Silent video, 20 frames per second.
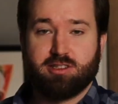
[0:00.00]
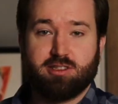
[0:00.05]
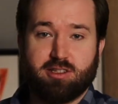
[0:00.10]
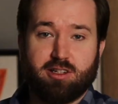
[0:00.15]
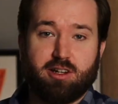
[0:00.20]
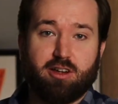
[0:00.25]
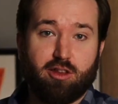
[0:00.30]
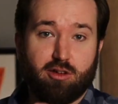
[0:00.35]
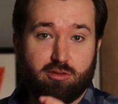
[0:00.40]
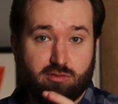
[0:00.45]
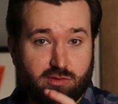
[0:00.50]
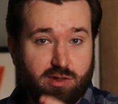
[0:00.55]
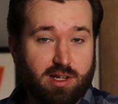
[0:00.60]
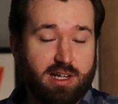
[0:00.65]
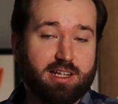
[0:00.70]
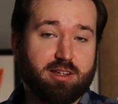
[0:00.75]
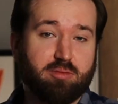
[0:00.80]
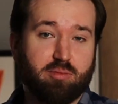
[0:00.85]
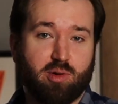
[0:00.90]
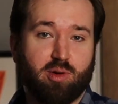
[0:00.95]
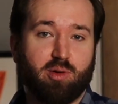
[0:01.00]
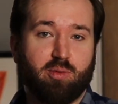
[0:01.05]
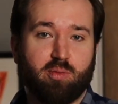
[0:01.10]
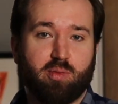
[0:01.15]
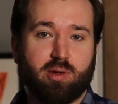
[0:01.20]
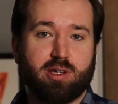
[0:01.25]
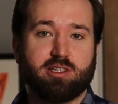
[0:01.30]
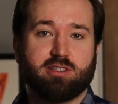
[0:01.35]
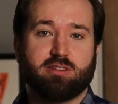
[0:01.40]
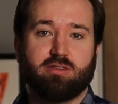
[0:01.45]
is another really important
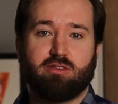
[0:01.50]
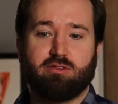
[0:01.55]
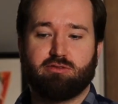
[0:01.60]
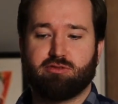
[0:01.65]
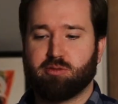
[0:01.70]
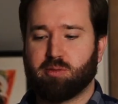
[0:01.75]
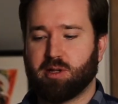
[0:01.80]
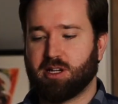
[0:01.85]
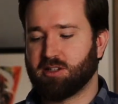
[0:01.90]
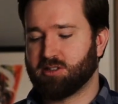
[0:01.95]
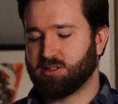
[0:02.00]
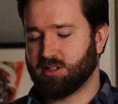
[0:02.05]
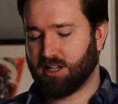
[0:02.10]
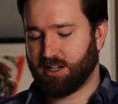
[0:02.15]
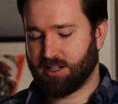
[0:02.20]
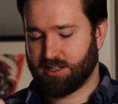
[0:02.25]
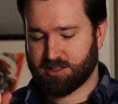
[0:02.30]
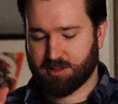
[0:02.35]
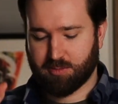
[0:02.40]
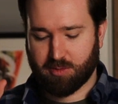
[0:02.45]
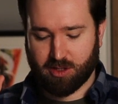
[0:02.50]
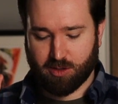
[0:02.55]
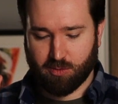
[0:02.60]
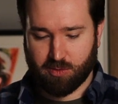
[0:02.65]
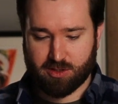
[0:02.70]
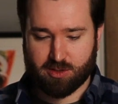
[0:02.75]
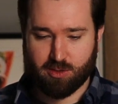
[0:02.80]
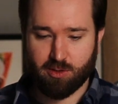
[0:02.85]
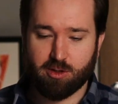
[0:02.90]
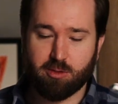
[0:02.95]
piece of information, and it's something that
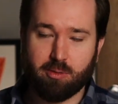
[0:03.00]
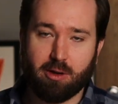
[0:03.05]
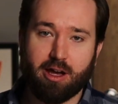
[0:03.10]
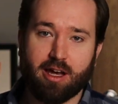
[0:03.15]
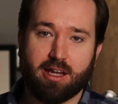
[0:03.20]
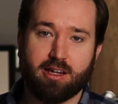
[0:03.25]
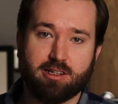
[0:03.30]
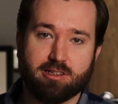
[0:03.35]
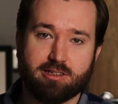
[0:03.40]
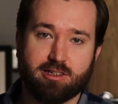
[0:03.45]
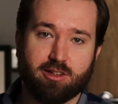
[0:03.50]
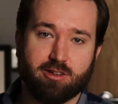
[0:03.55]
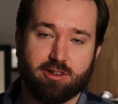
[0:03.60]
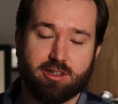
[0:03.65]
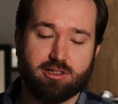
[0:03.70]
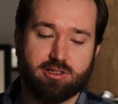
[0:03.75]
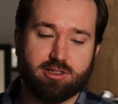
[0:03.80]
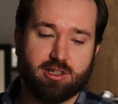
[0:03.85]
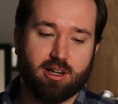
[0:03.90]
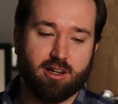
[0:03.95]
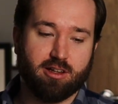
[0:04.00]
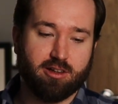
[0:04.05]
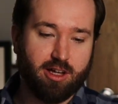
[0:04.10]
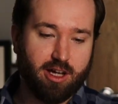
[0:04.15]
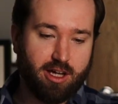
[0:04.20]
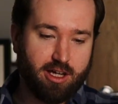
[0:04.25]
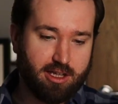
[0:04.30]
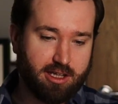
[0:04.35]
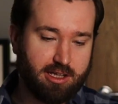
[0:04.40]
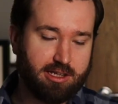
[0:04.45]
we talk about endlessly on this channel.
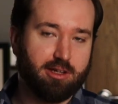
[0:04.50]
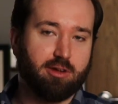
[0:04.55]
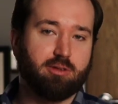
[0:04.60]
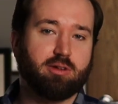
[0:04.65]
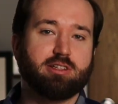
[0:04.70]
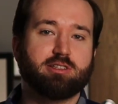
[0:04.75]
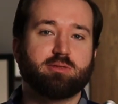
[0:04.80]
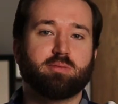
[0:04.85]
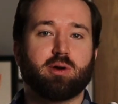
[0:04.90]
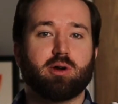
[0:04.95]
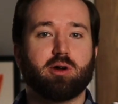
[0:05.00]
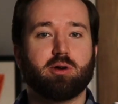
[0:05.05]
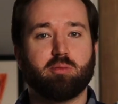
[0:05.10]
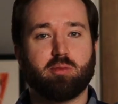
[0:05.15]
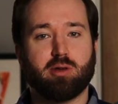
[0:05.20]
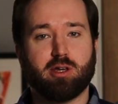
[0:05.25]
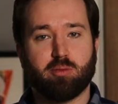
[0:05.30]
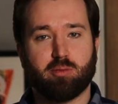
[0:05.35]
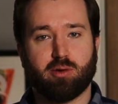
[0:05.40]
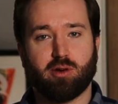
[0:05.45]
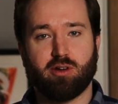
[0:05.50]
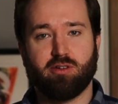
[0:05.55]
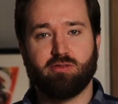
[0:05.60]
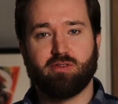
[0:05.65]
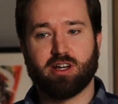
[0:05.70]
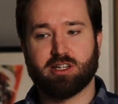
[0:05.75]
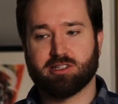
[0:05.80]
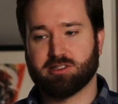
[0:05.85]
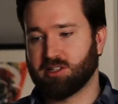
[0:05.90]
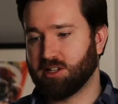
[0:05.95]
You don't need to be a pro
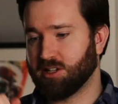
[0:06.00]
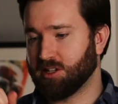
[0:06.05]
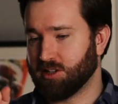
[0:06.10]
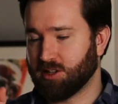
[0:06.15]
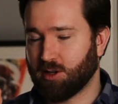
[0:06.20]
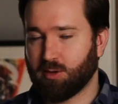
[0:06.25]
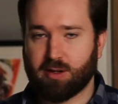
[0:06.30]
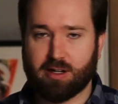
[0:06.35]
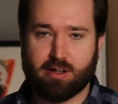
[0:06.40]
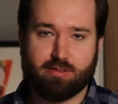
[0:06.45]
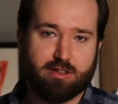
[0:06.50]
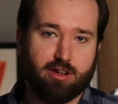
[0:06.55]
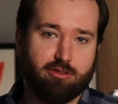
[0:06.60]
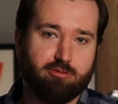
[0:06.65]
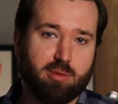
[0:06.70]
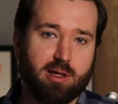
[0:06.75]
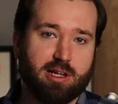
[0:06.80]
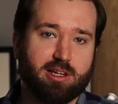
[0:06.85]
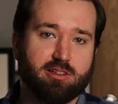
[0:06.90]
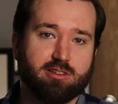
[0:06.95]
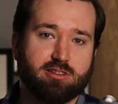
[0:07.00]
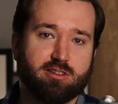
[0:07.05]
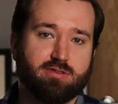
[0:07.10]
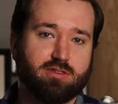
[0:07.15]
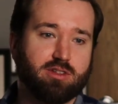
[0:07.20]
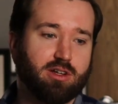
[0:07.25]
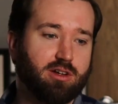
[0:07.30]
investor. You don't have to have billions of